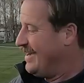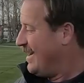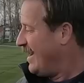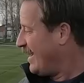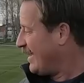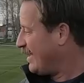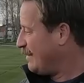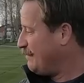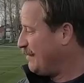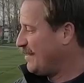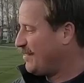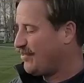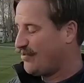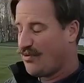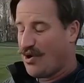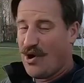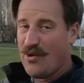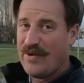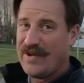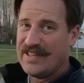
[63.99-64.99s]
I could be
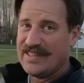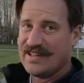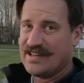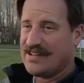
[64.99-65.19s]
throwing the